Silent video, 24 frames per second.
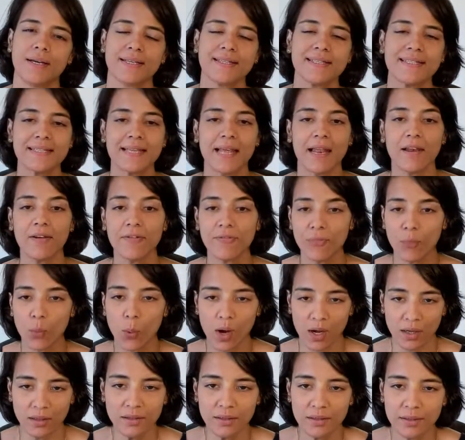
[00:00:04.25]
self
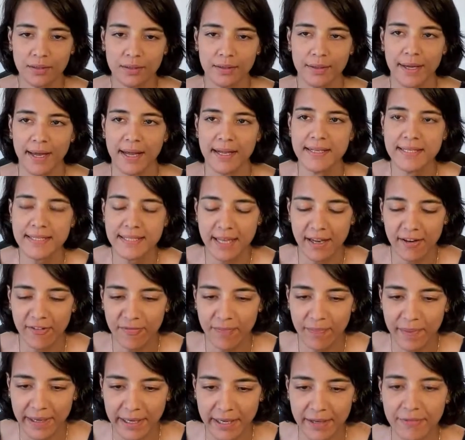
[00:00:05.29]
worth and
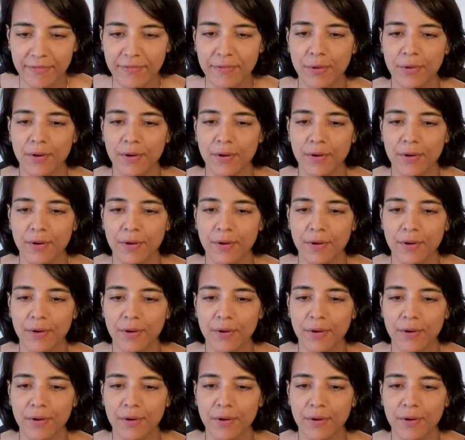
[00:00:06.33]
self belief